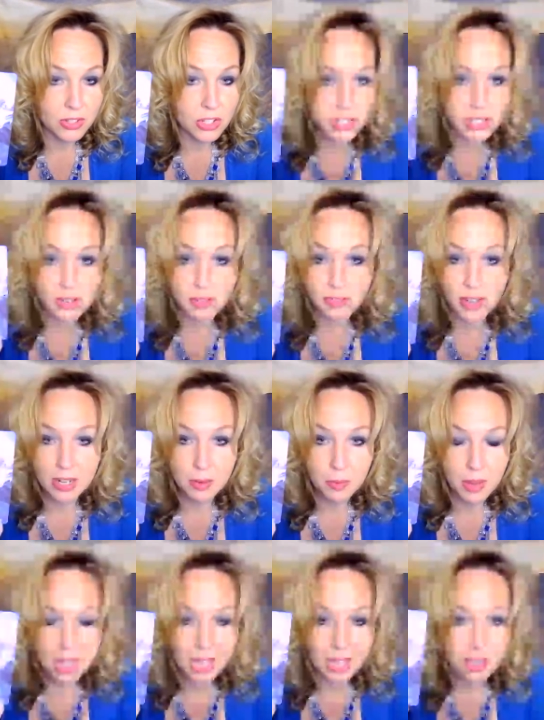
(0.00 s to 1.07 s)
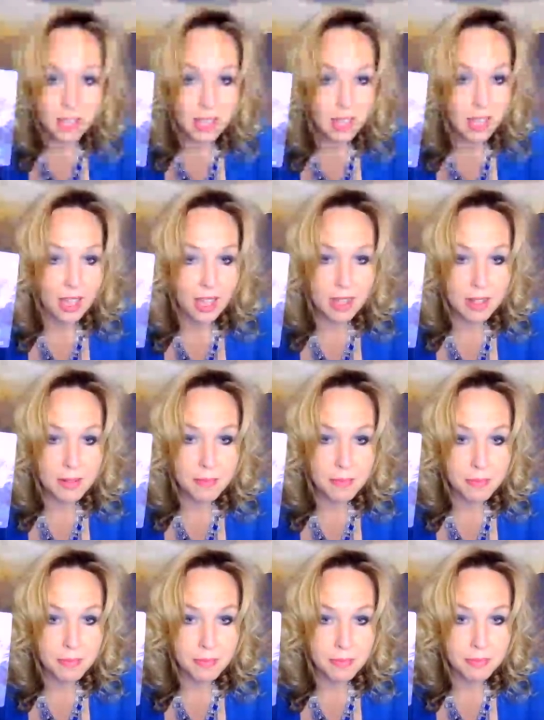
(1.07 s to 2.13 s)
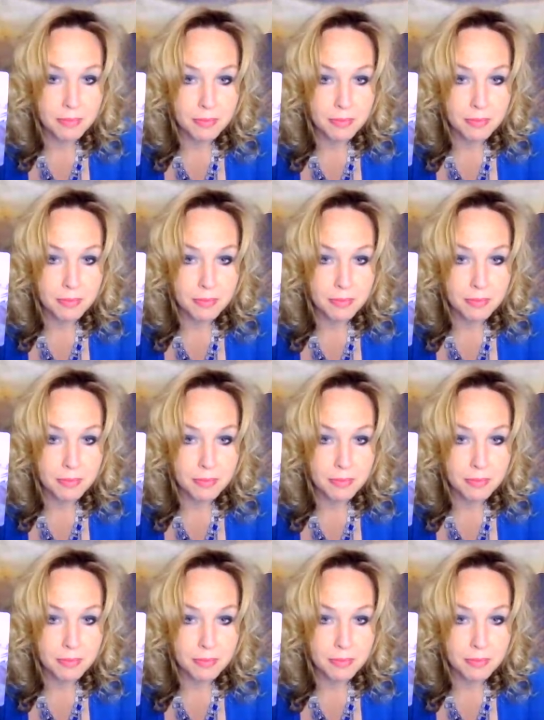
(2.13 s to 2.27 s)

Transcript: just a fun way um